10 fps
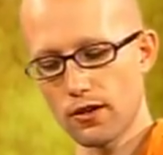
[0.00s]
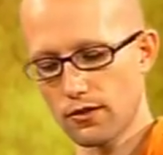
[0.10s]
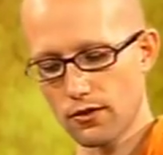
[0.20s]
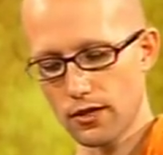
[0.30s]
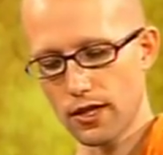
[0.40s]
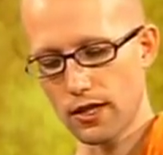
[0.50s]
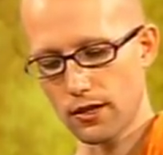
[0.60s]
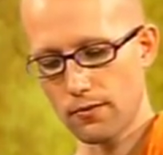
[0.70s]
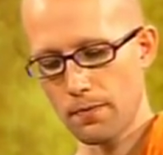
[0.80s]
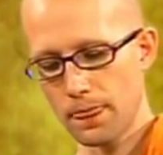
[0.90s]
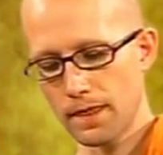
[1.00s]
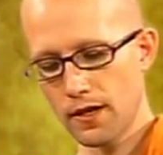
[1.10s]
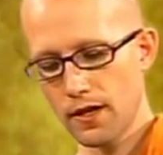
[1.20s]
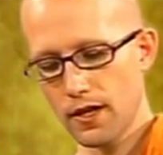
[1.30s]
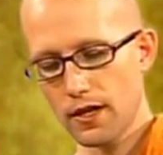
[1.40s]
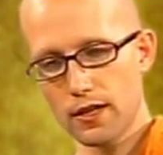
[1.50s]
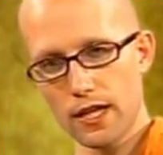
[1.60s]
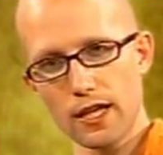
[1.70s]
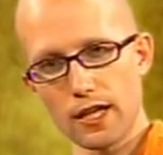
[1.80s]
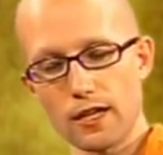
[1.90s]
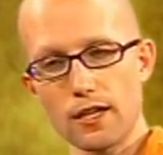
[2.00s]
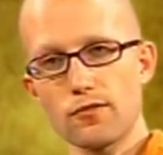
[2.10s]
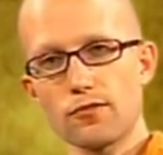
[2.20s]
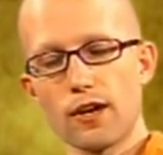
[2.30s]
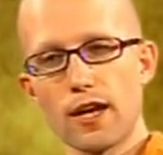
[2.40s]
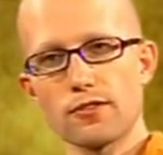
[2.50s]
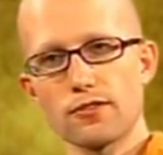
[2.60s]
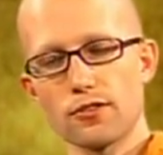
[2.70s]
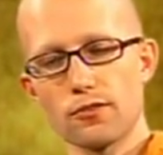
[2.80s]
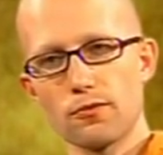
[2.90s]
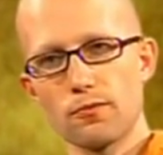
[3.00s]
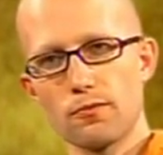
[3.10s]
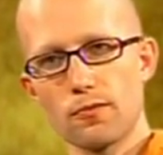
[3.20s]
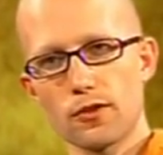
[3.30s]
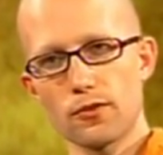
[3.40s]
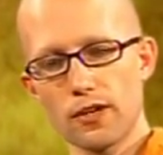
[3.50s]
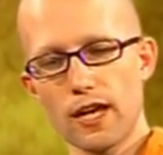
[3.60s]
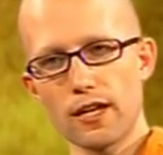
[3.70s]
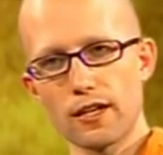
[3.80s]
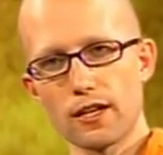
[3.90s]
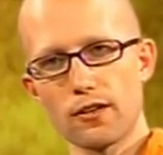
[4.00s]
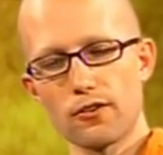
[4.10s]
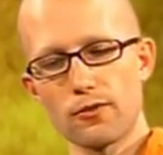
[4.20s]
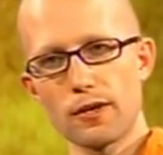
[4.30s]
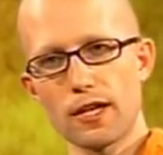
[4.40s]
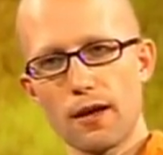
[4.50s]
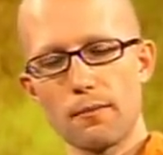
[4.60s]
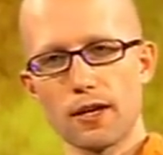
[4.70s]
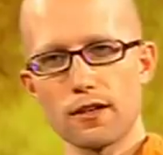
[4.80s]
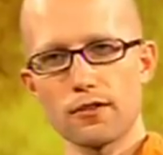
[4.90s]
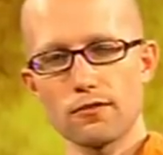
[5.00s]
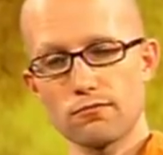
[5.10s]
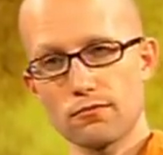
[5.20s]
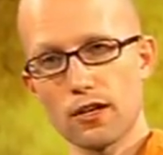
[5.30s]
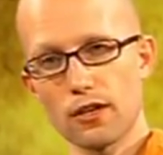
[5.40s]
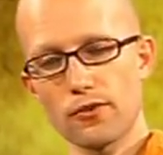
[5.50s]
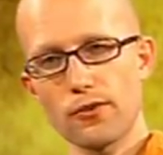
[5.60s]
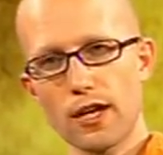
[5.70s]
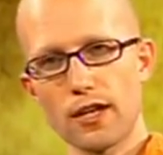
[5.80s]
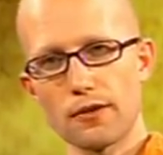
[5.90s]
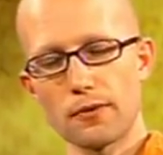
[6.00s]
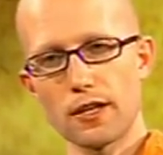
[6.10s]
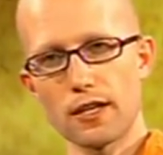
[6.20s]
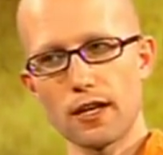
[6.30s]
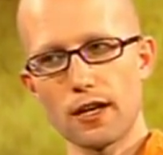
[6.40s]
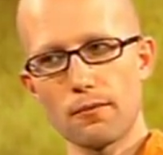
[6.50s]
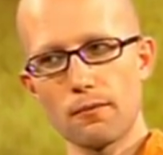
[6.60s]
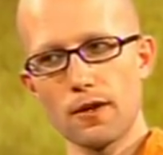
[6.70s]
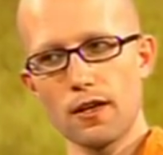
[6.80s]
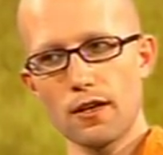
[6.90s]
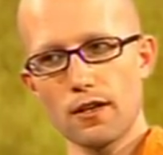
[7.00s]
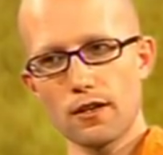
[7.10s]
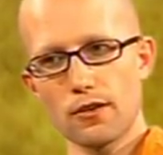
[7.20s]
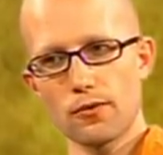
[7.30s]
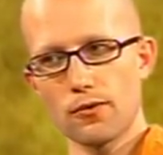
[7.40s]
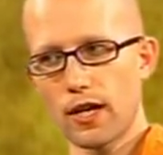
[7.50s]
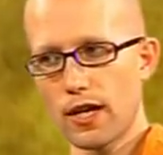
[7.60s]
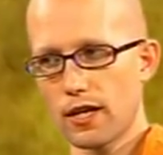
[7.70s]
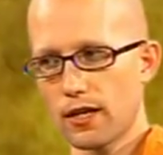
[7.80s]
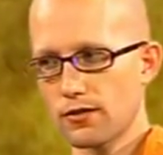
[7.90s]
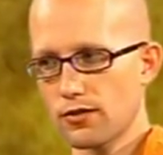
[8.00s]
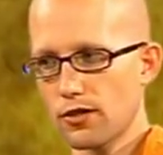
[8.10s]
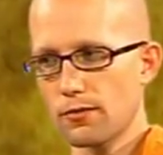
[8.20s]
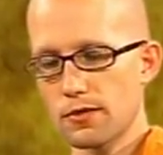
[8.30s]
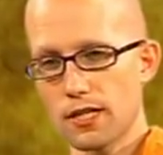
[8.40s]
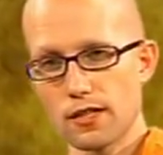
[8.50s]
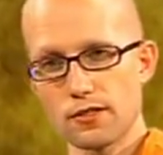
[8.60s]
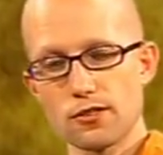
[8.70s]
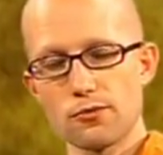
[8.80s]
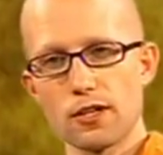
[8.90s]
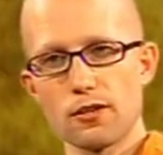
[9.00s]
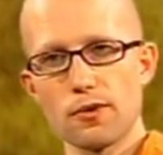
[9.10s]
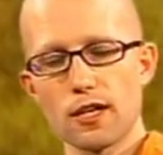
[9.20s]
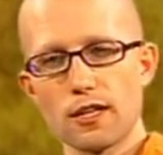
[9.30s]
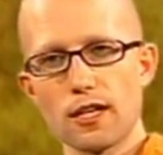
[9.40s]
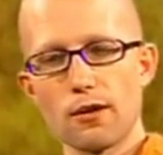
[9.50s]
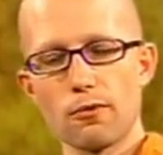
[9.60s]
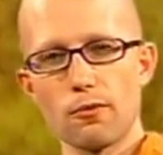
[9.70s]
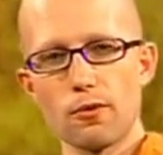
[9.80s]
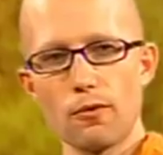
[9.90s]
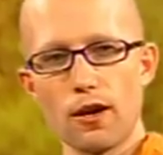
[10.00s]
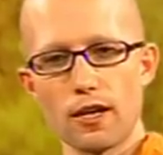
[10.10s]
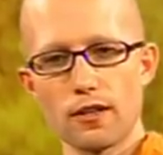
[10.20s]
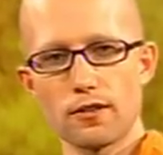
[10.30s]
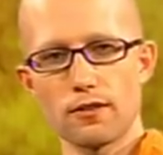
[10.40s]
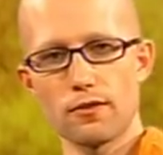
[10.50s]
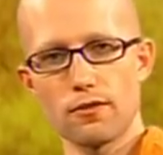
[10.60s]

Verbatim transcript: uh, to clinging. Clinging gives rise to creating or becoming. Uh, creating, really, um, creating circumstances wherein we can get what we want,